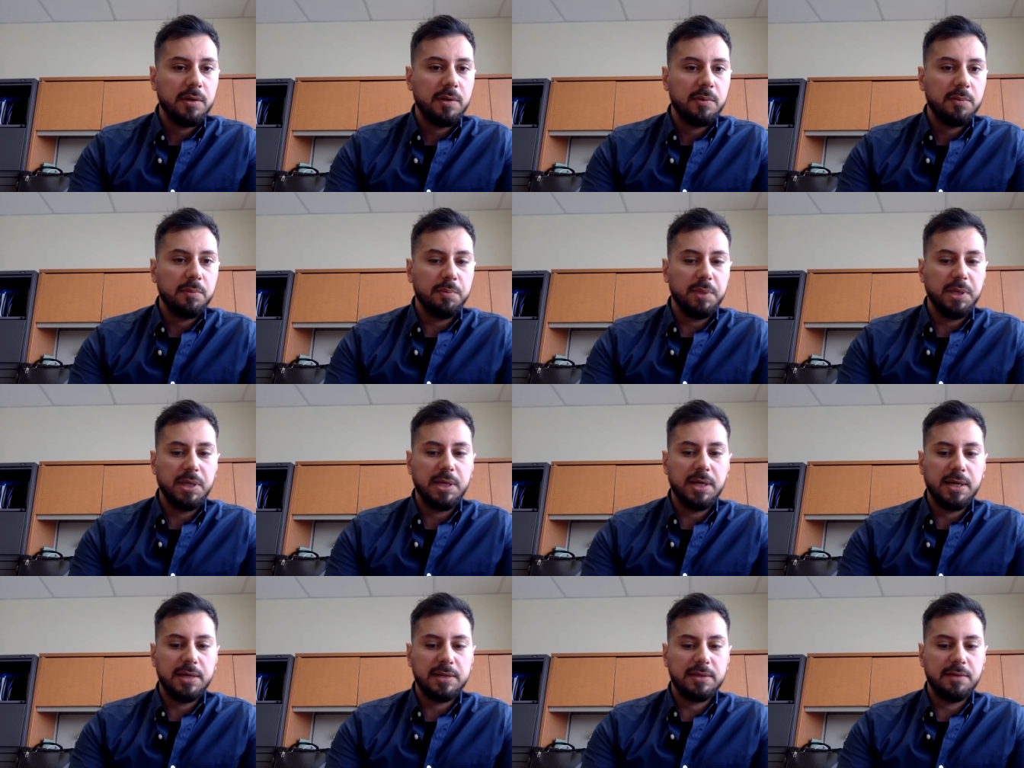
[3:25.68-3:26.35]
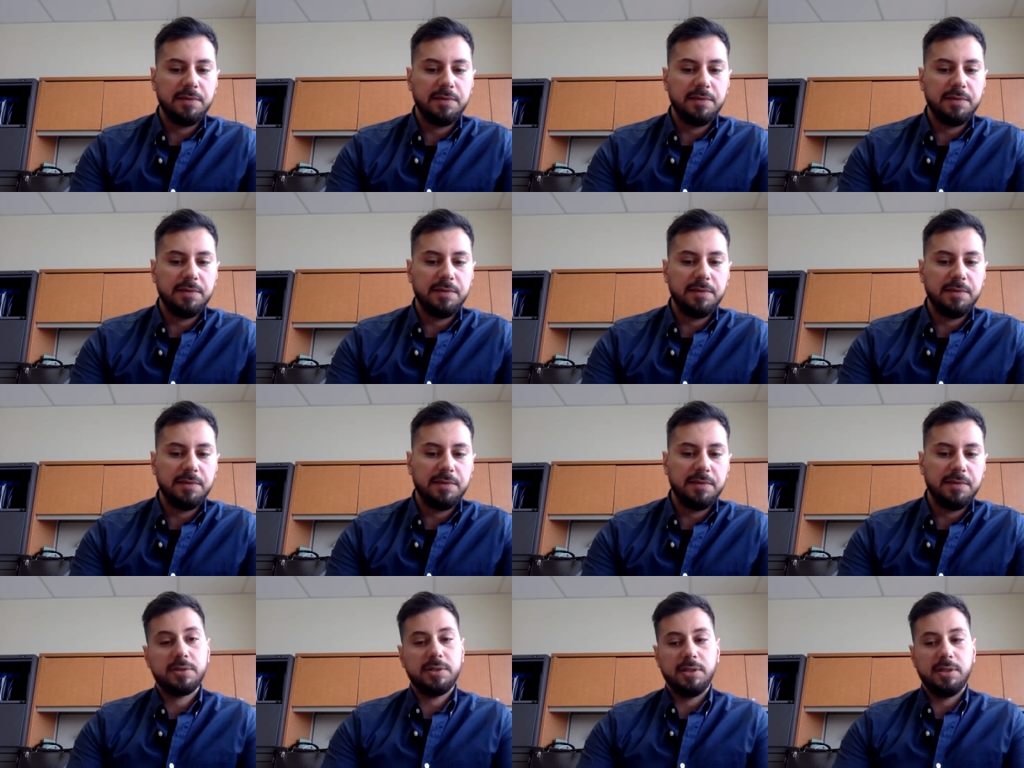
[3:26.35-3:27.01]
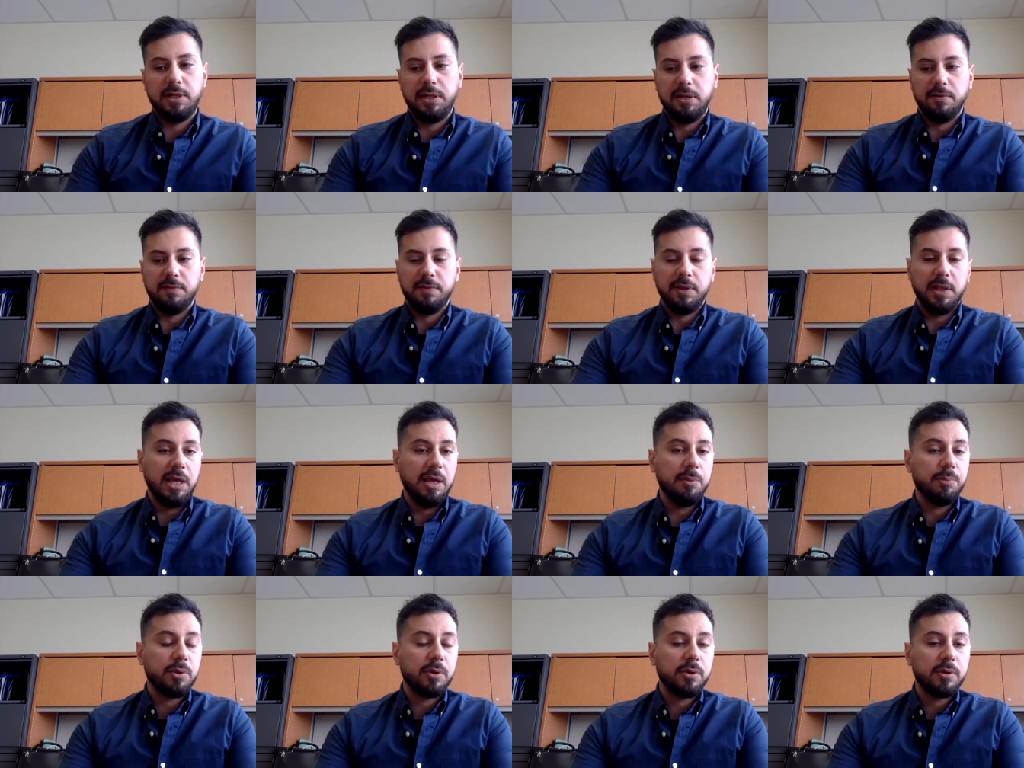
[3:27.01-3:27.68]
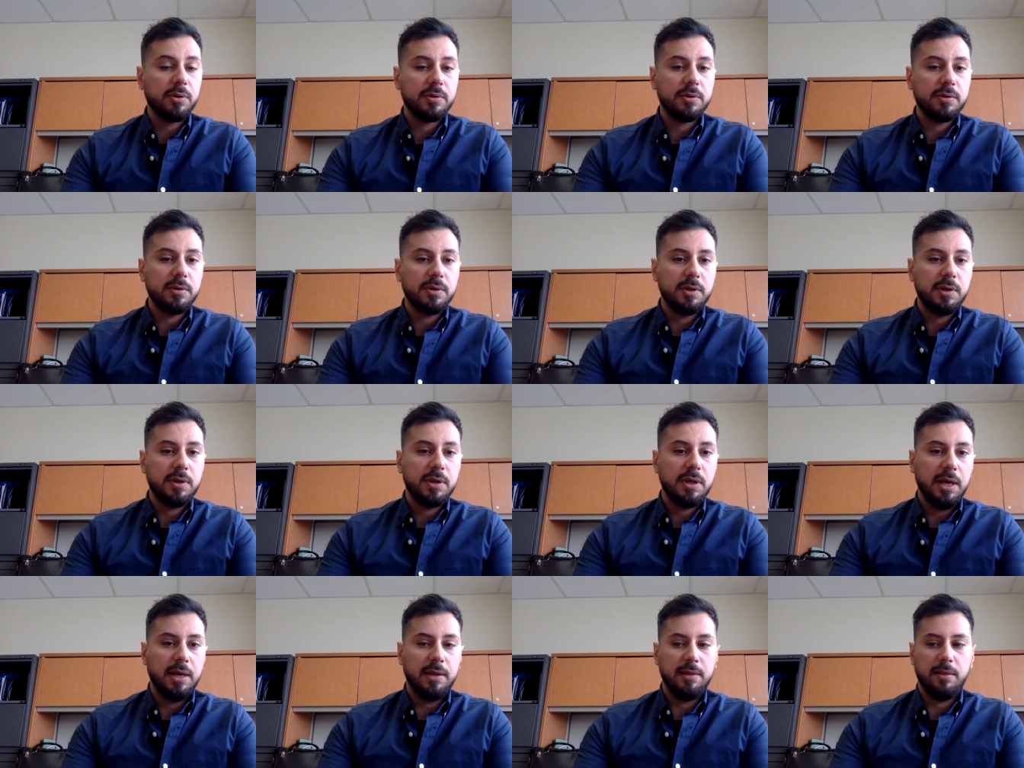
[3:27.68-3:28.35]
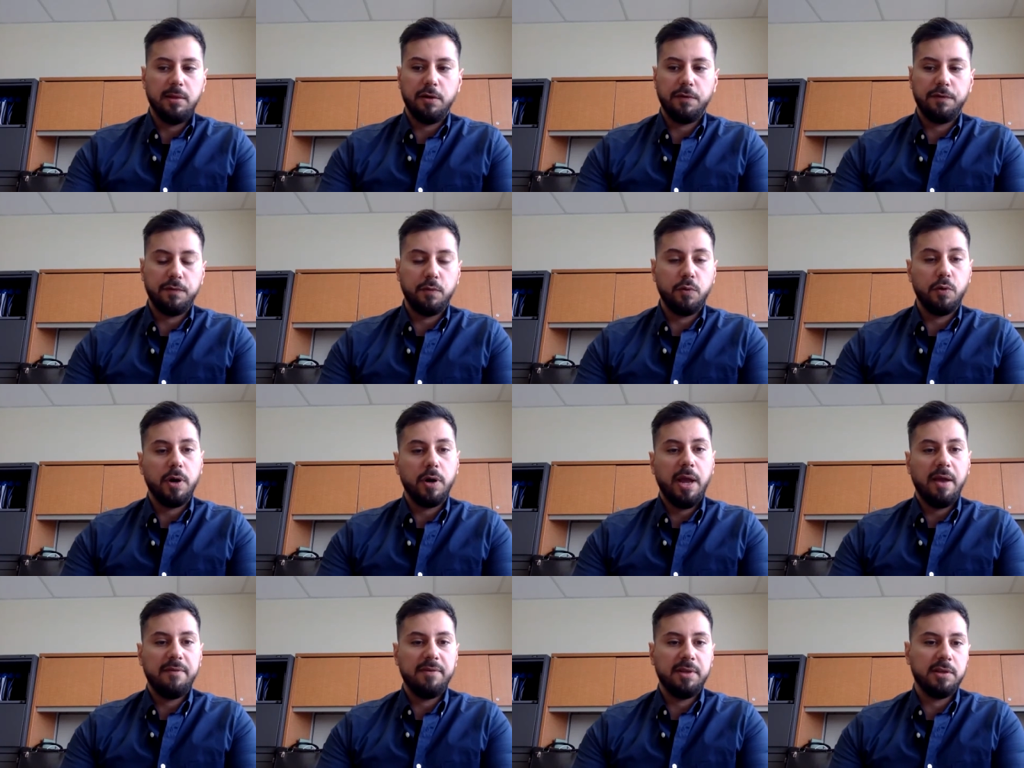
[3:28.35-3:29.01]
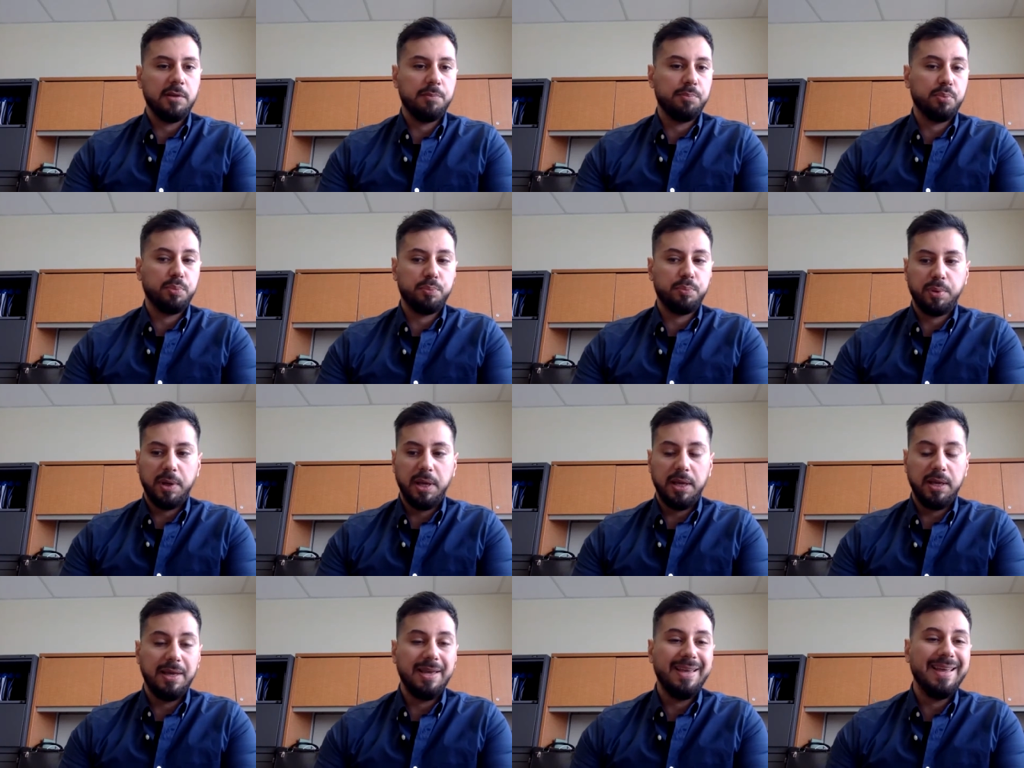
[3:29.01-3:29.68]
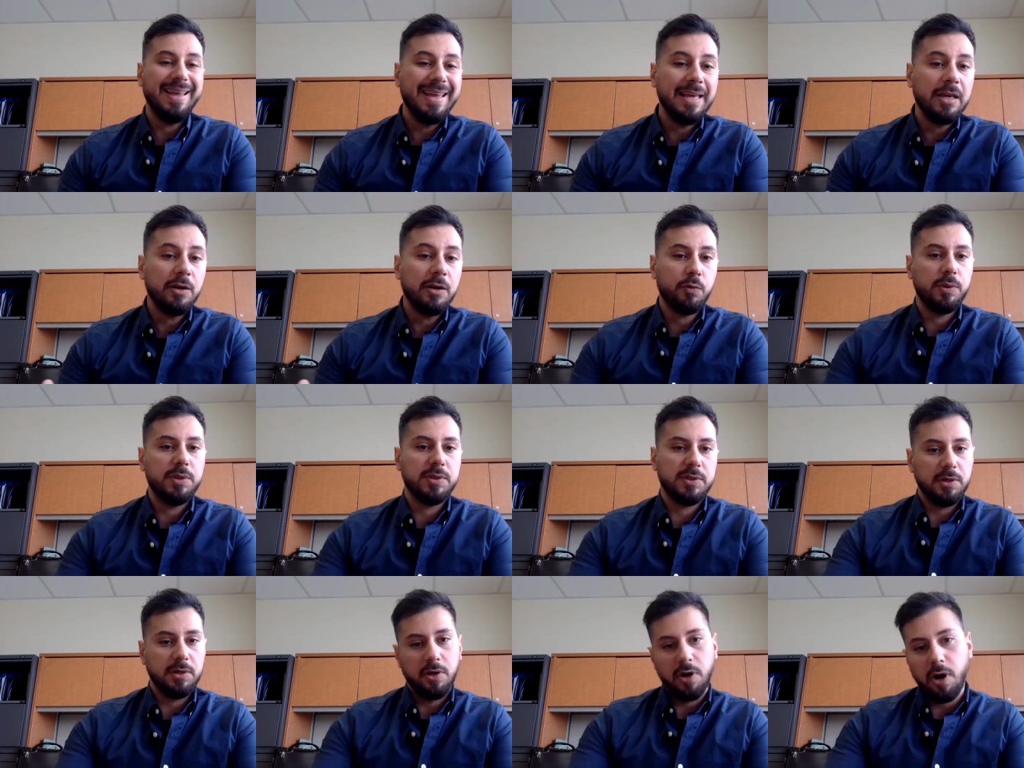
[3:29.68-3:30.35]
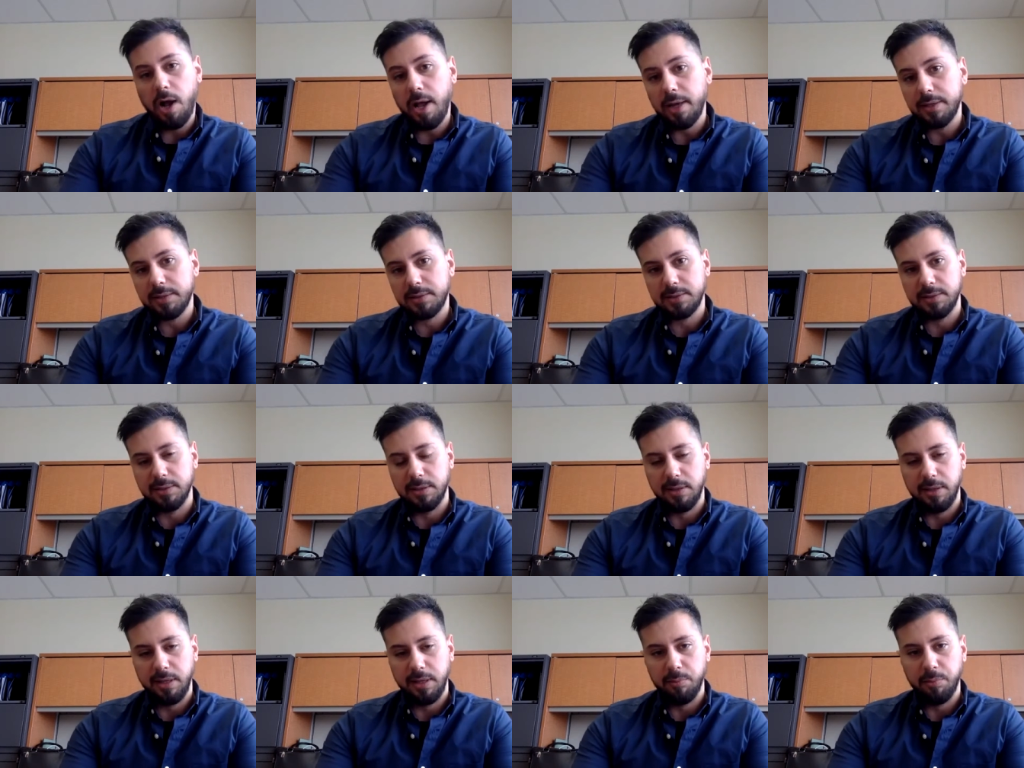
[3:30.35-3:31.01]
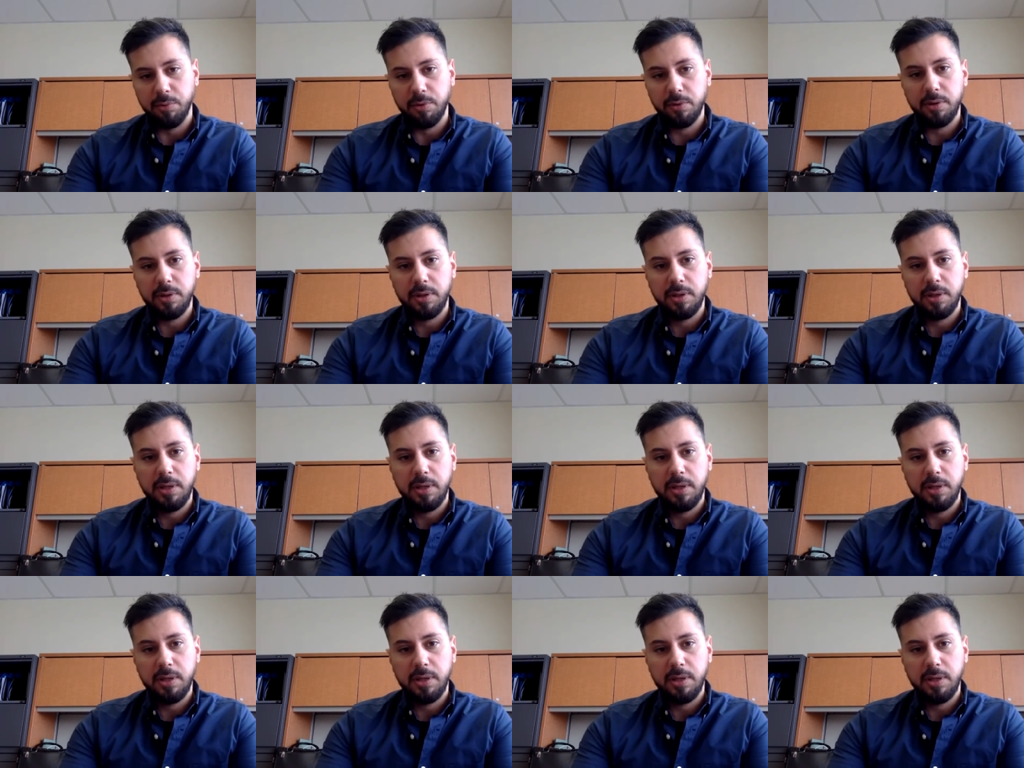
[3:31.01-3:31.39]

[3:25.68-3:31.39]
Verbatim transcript: because of the scarcity of labor and therefore having to pay increasing costs in labor,